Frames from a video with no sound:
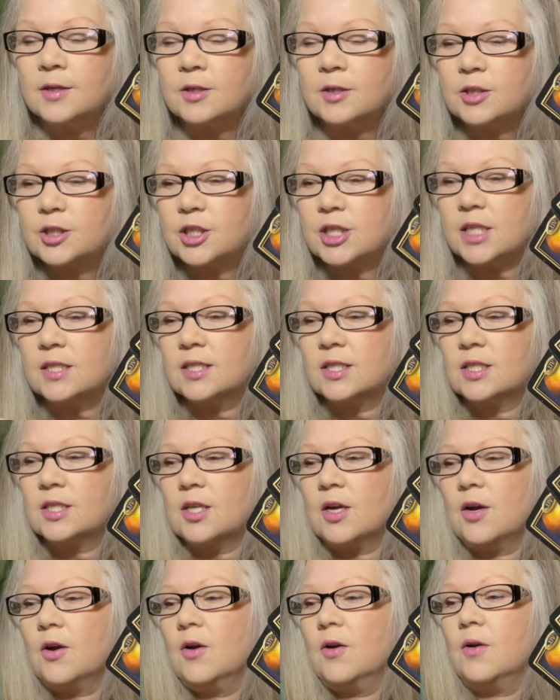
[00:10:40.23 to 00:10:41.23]
just
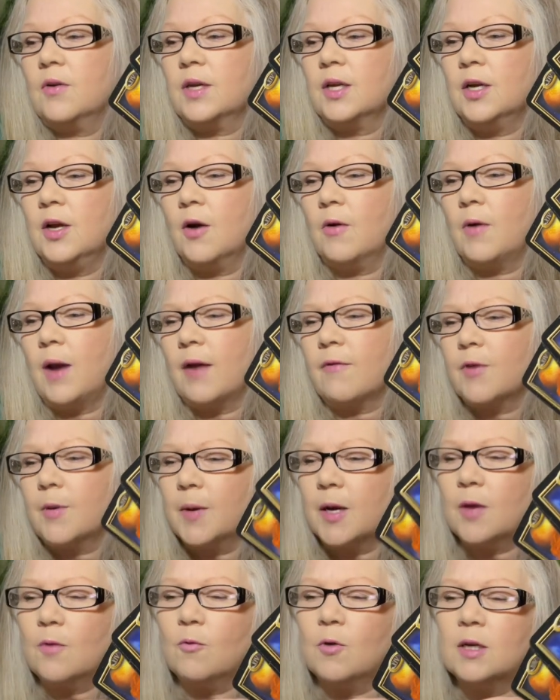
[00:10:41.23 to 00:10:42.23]
so, you know,
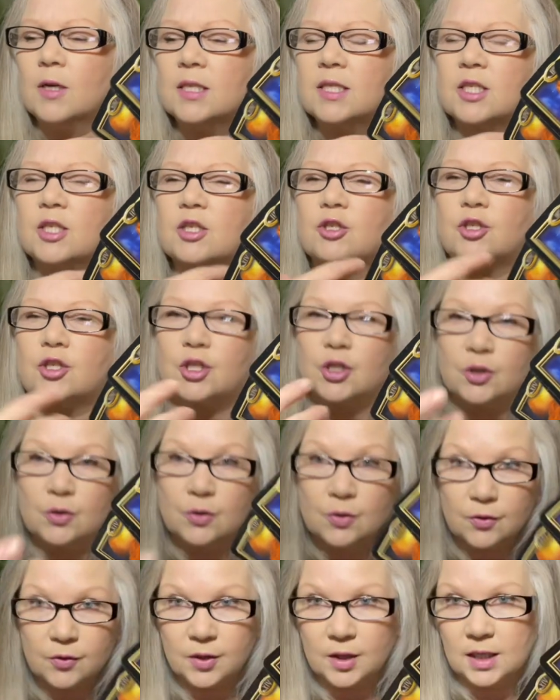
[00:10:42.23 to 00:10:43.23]
everybody wants to
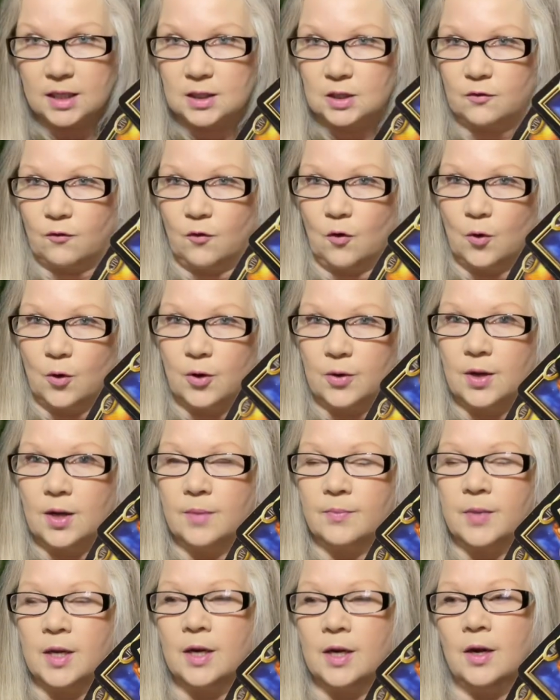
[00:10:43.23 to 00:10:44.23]
do things for
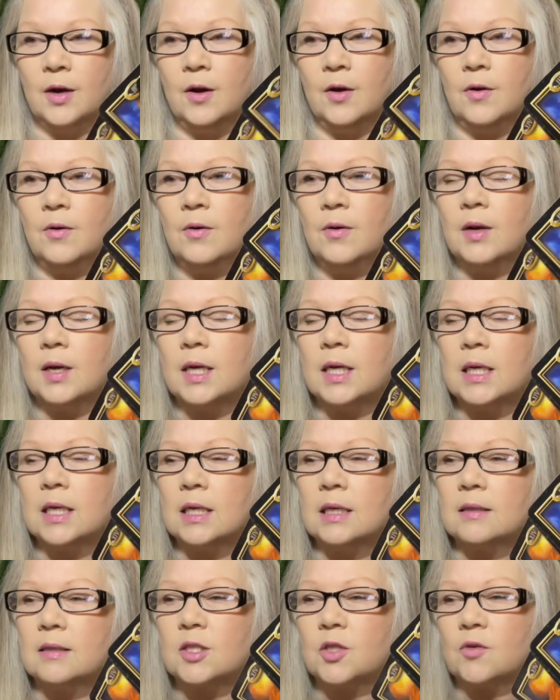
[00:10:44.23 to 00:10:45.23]
them, you
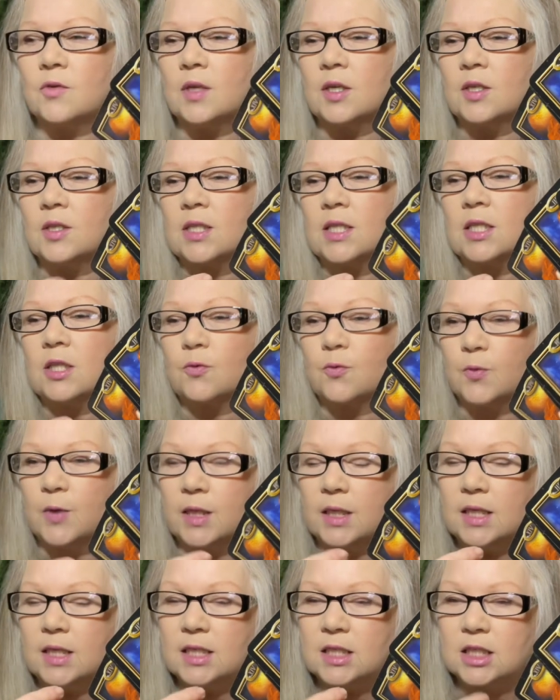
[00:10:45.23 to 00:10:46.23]
know? So there's this
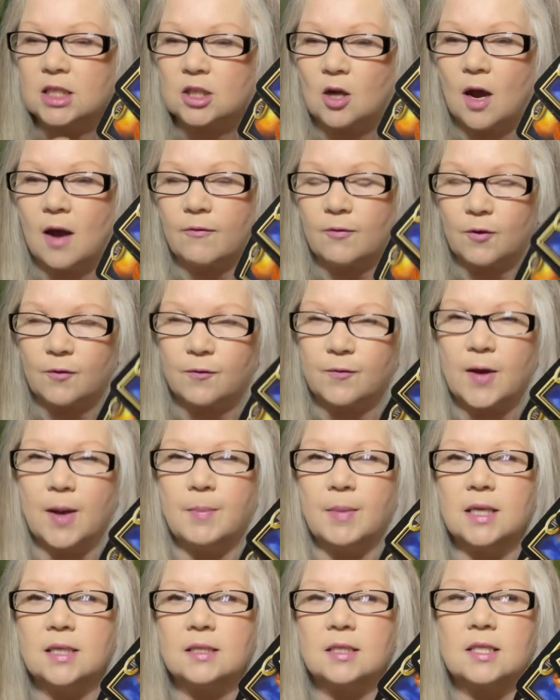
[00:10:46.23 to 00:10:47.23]
really soft
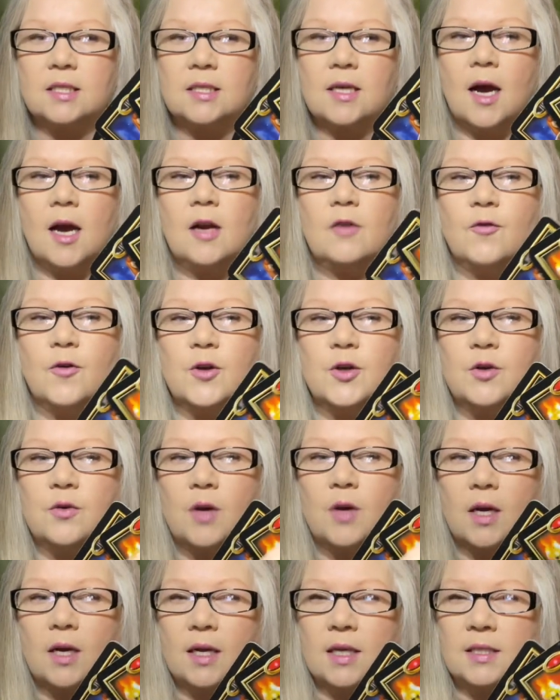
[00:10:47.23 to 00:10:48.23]
feminine side for you
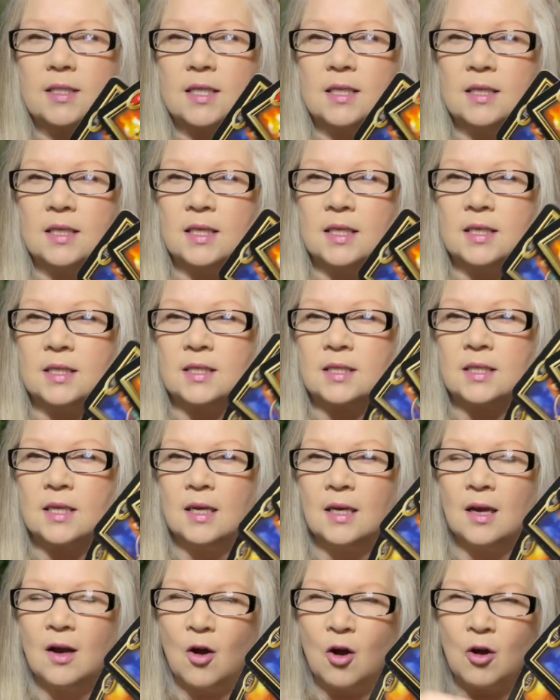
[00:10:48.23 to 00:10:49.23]
guys, and this
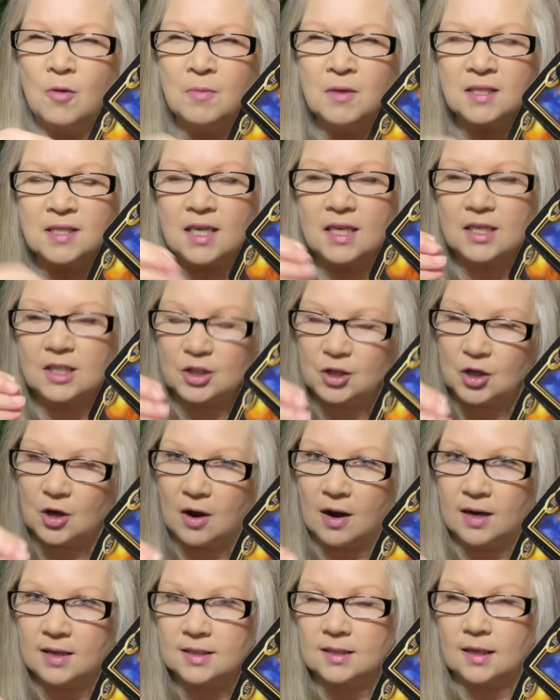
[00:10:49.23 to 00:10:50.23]
almost like a
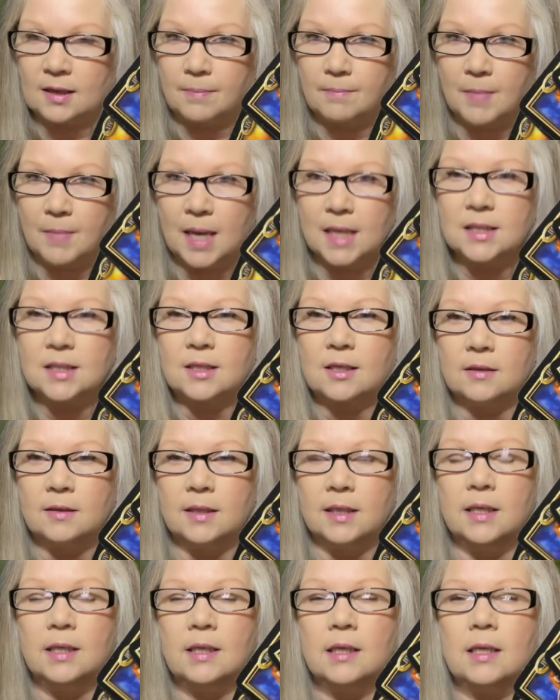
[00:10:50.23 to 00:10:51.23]
toxic
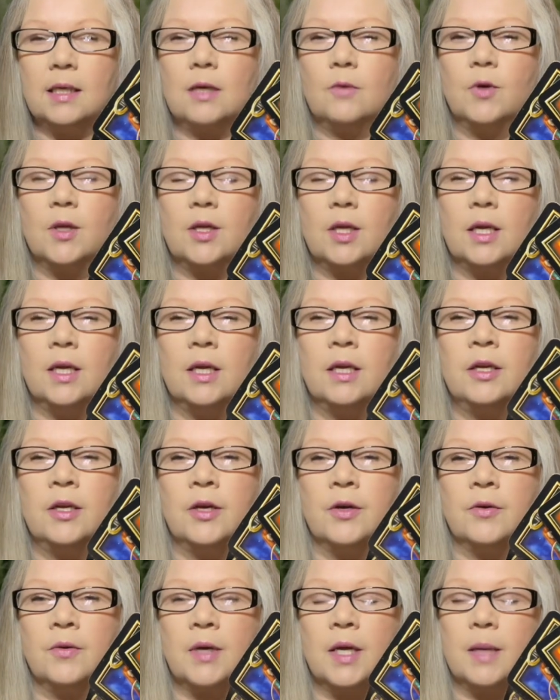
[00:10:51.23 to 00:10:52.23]
masculinity within
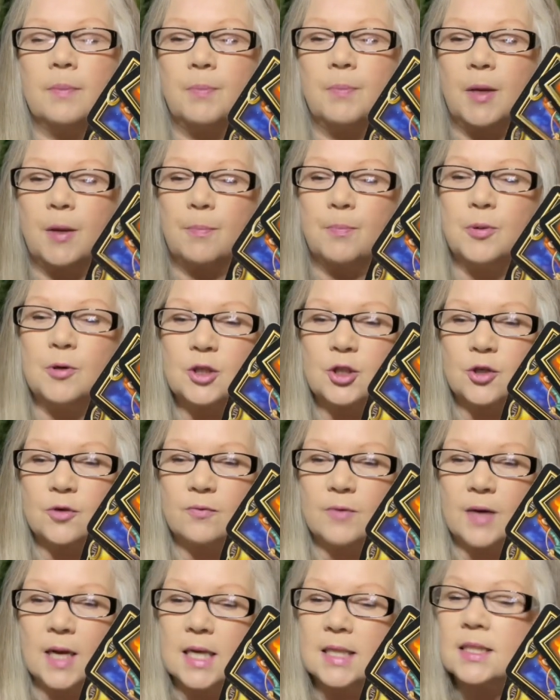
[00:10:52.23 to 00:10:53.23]
you can be put to
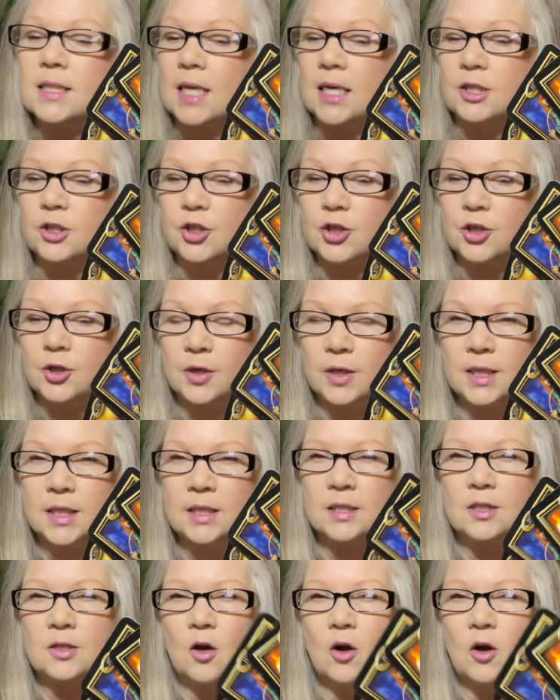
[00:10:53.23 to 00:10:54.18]
rest. That journey is